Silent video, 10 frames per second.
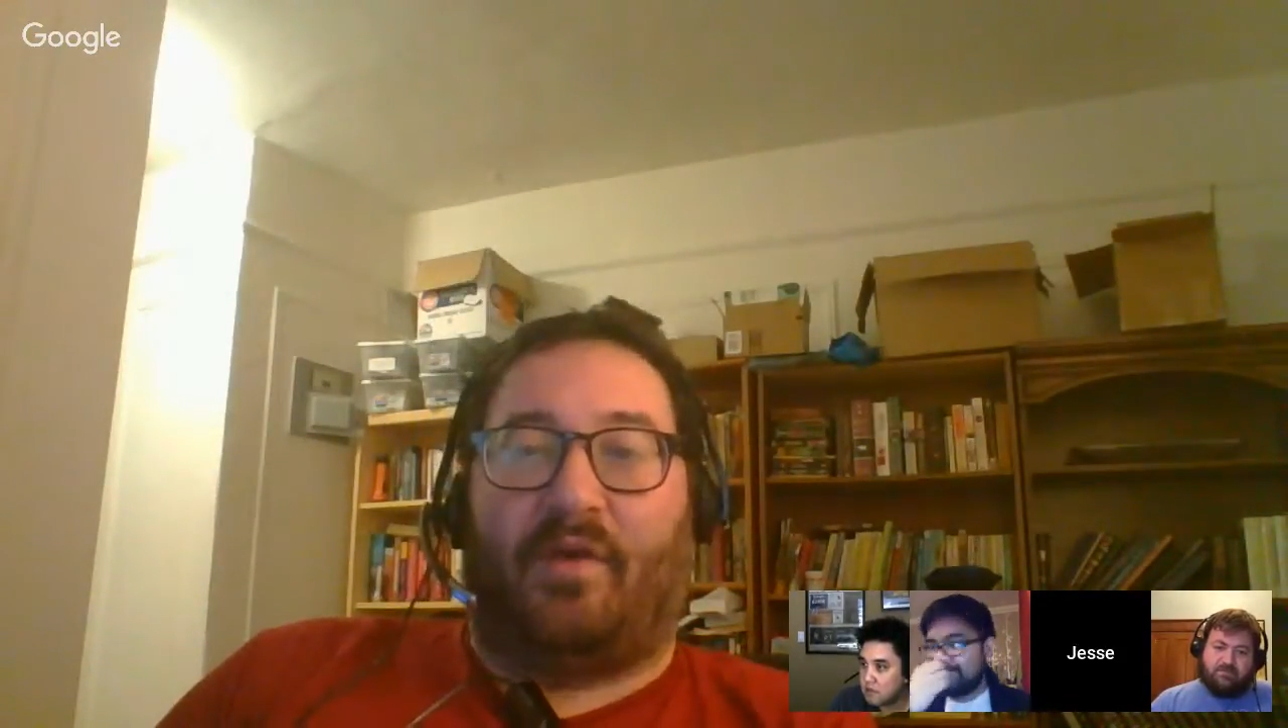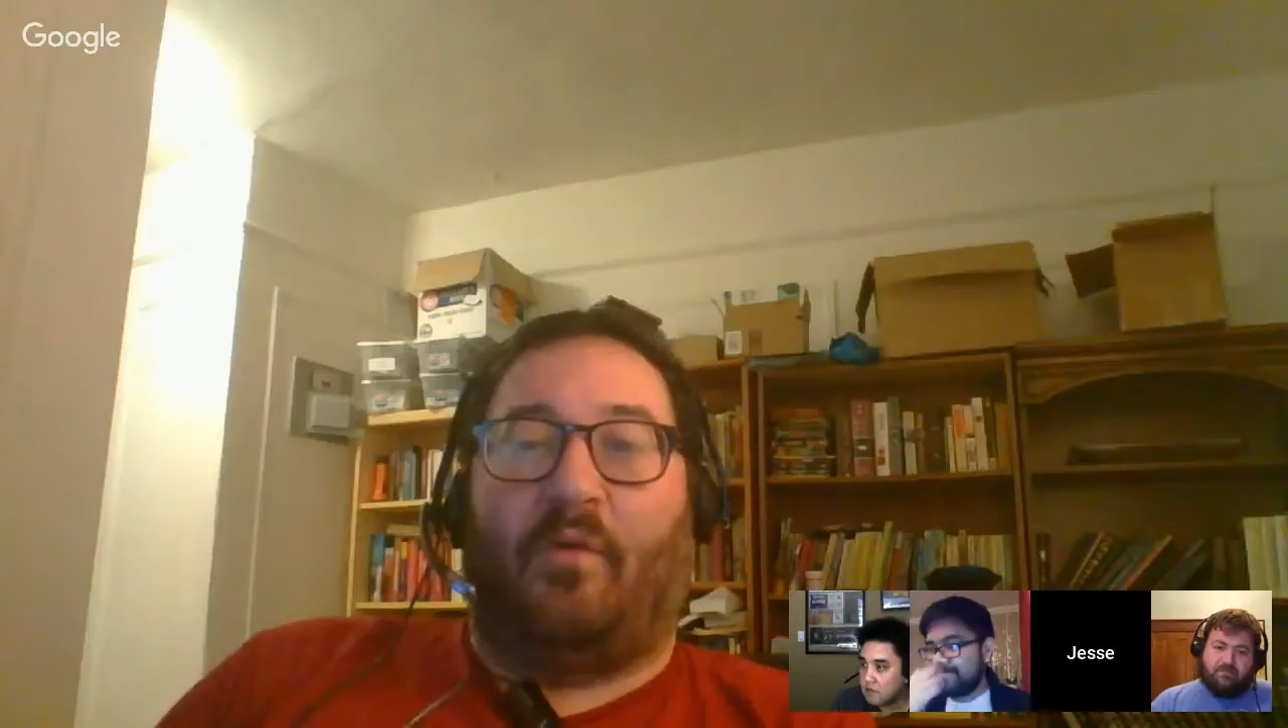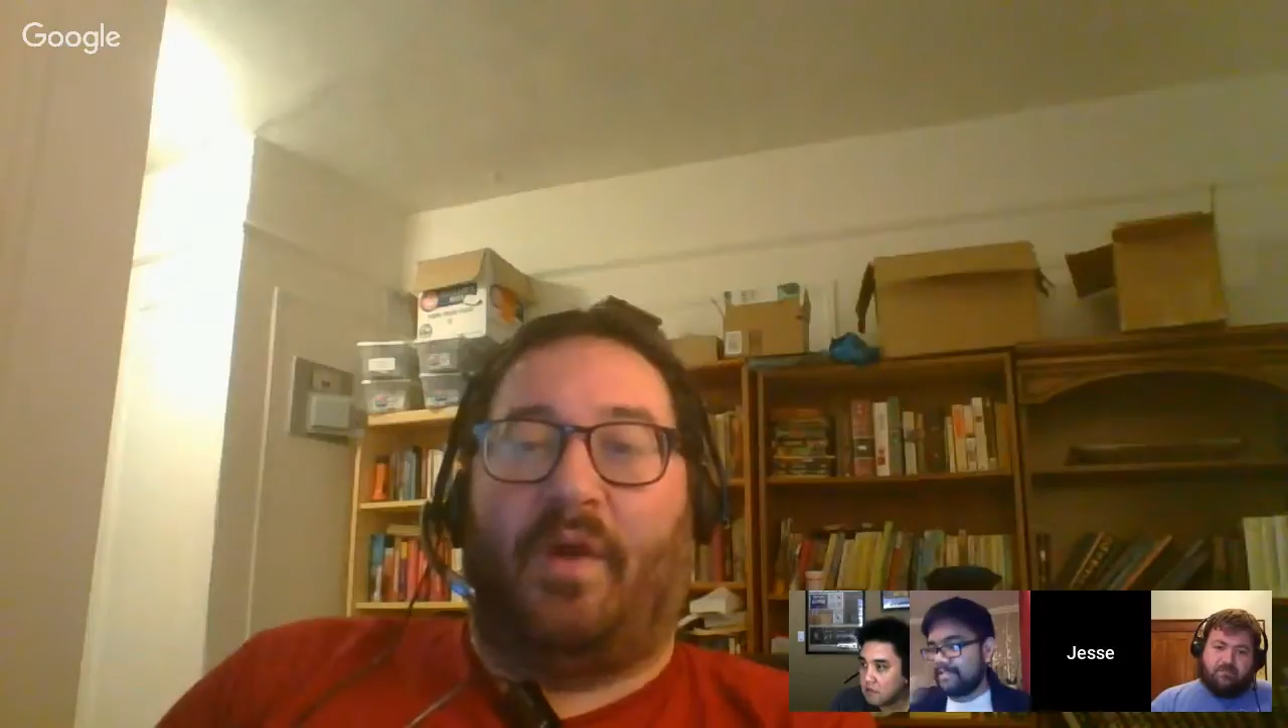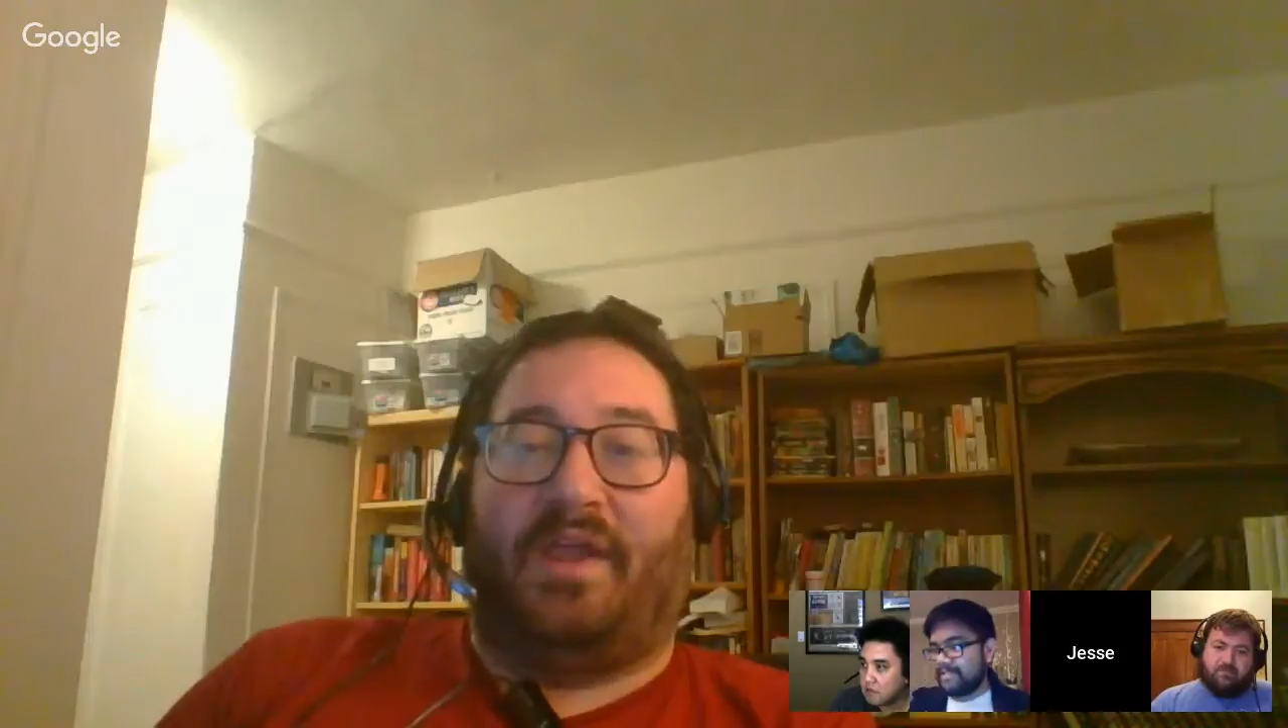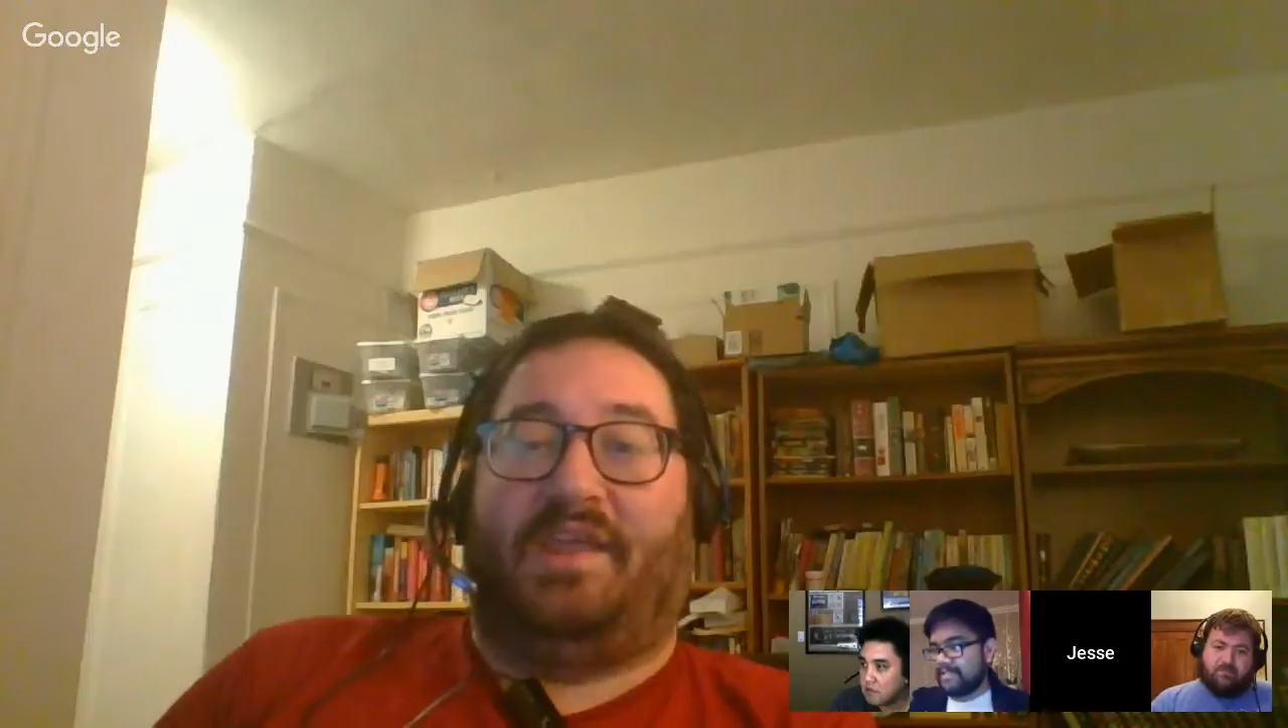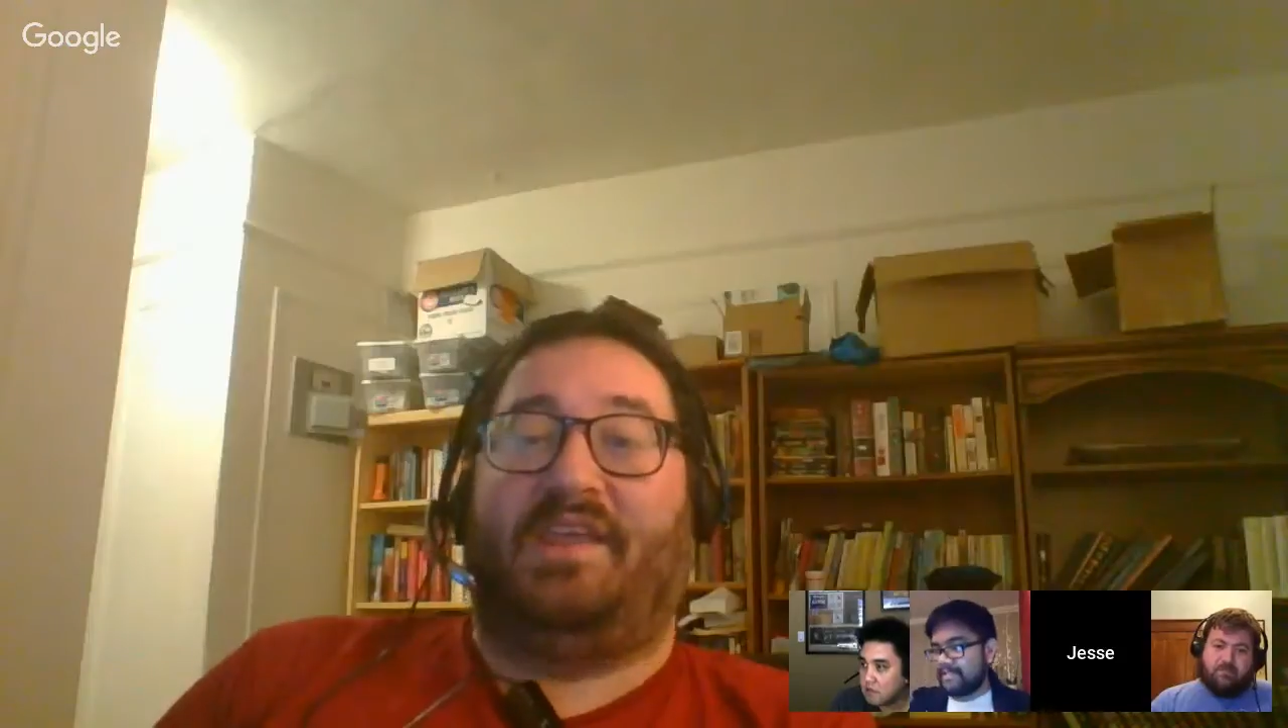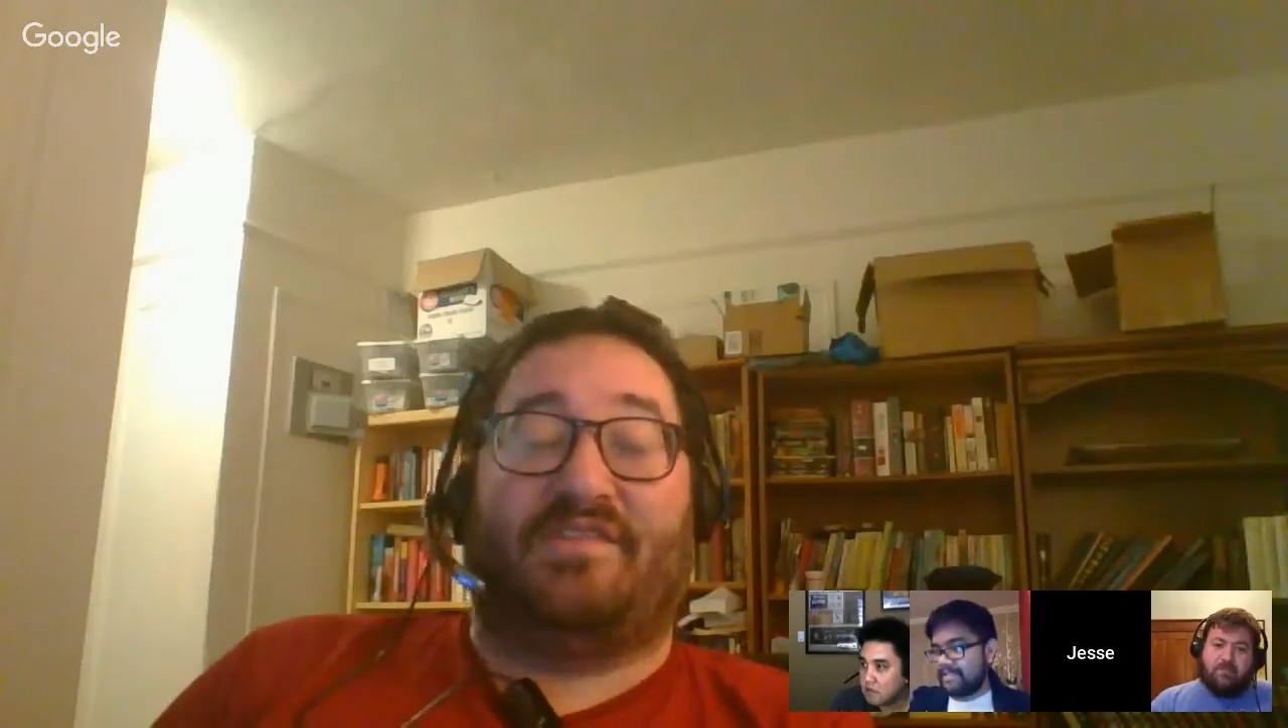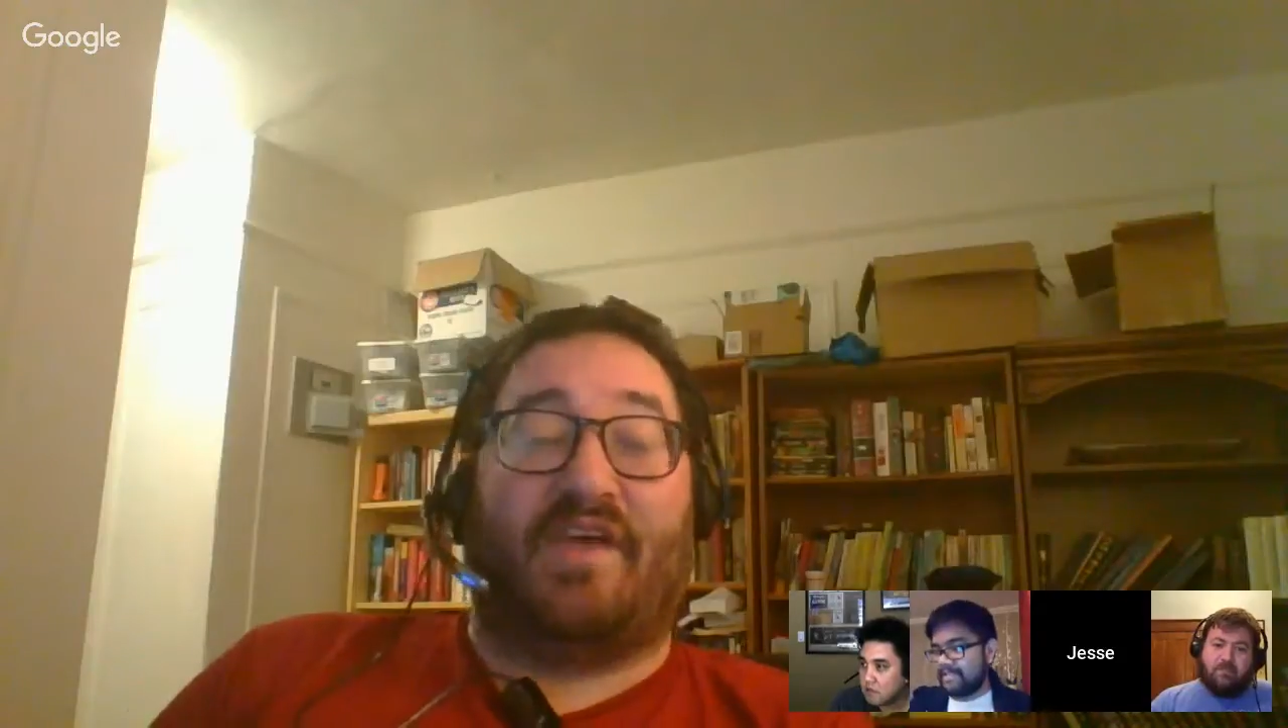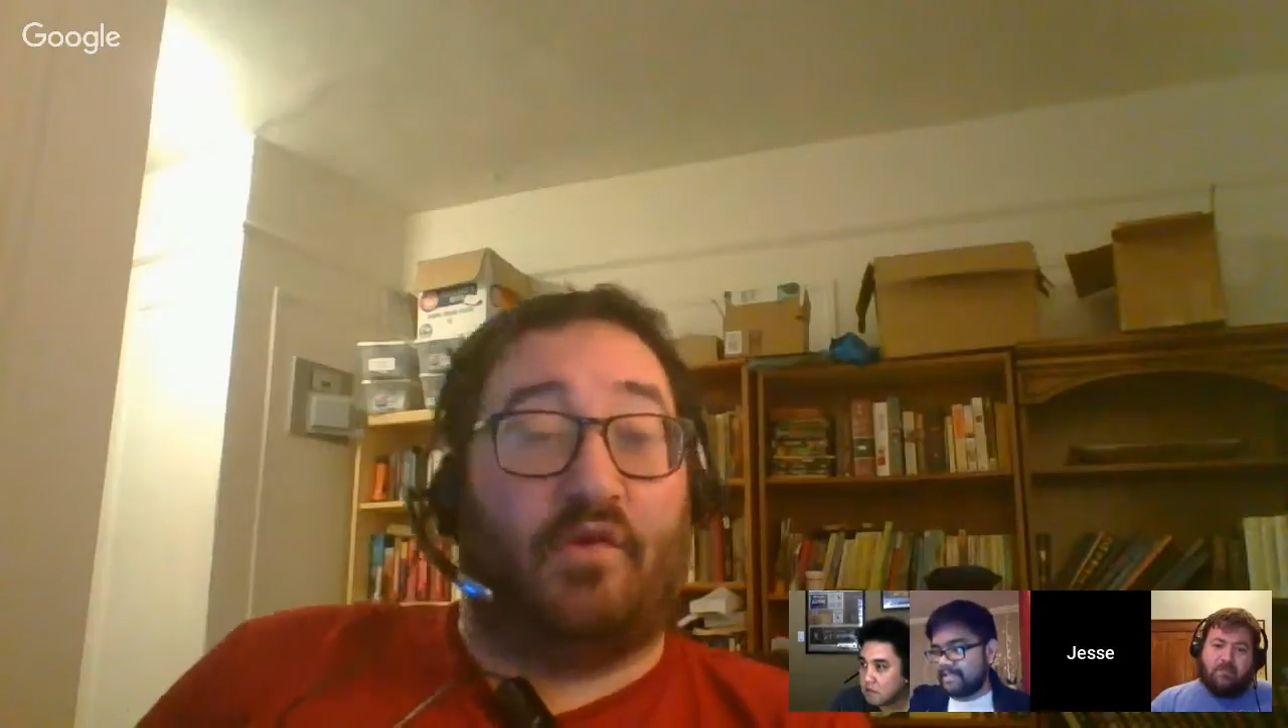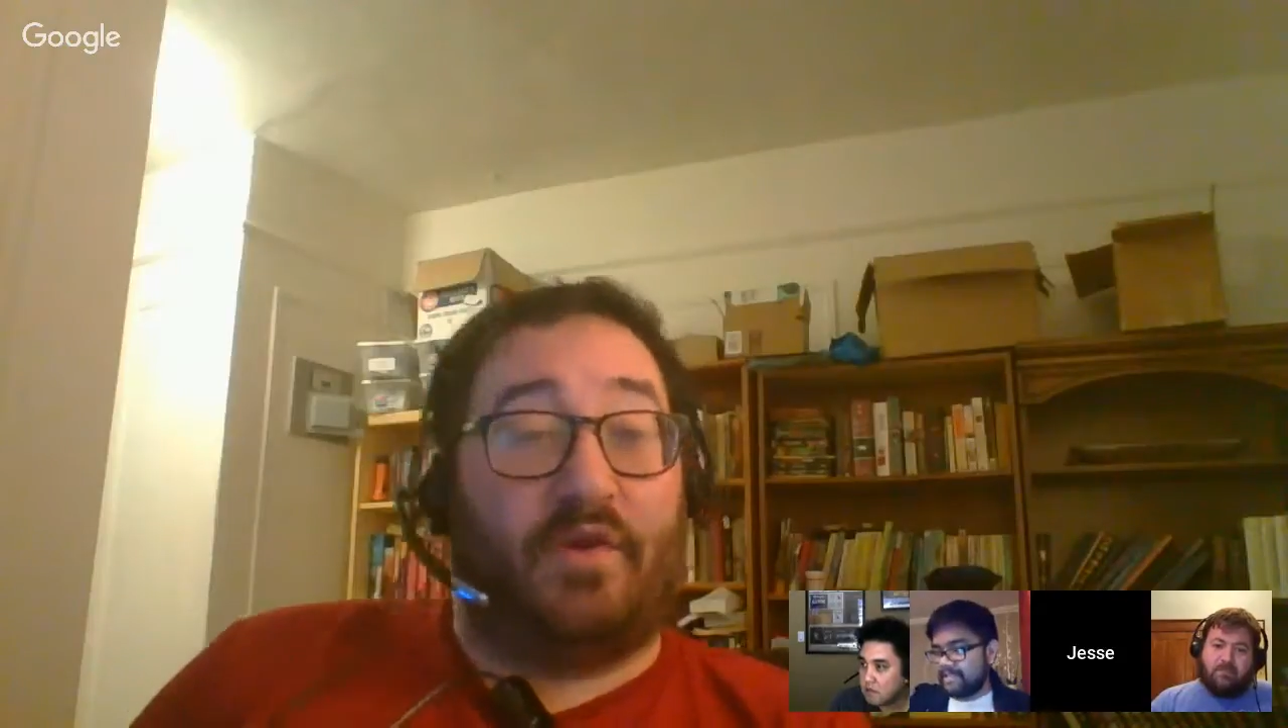wait, he's
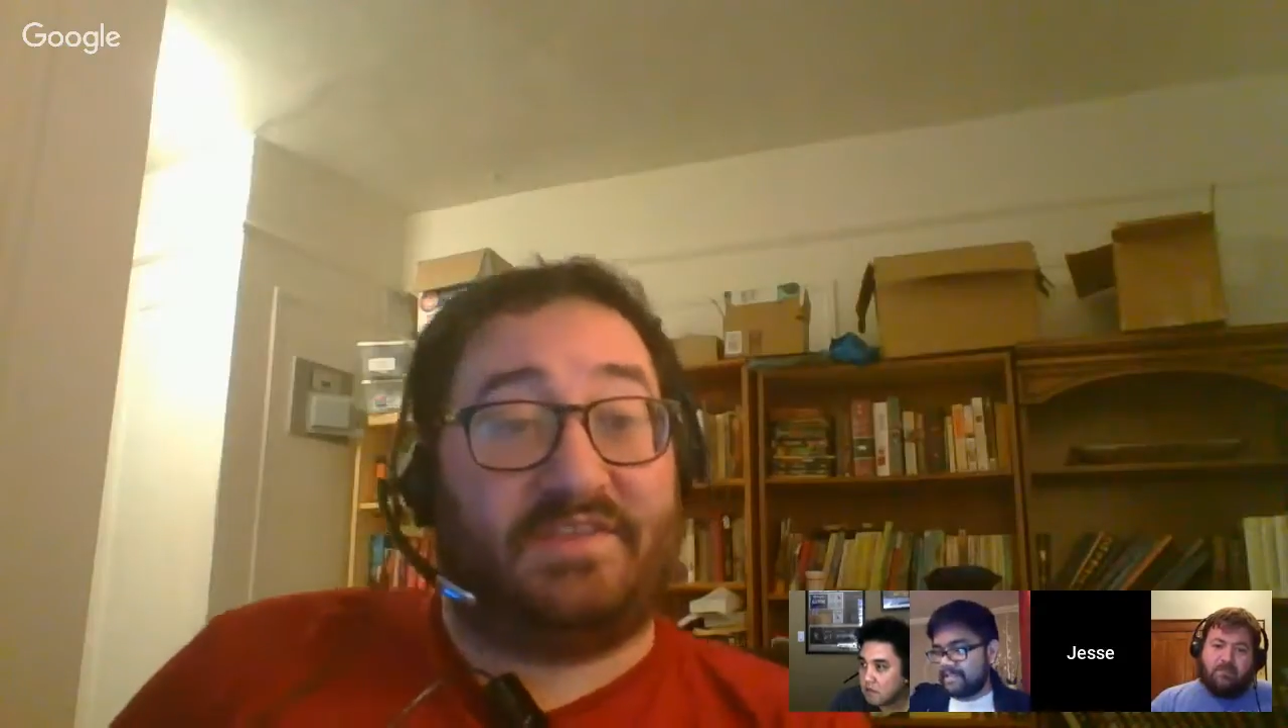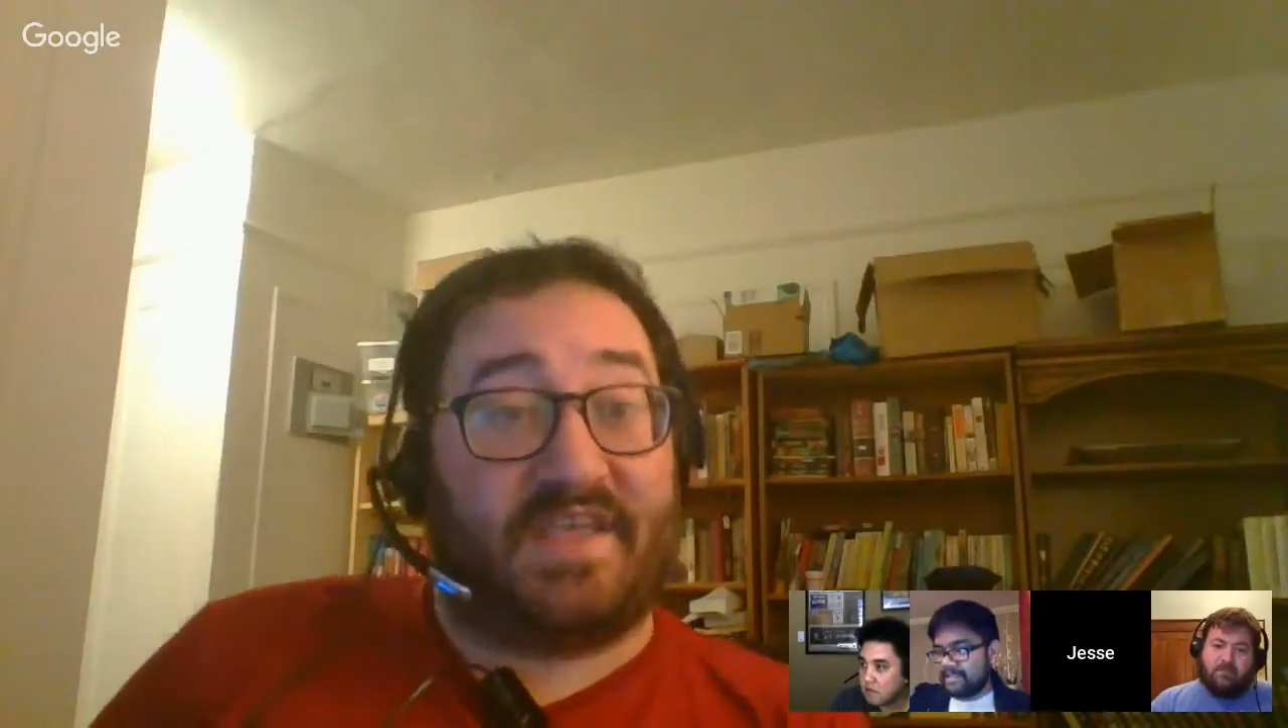not who he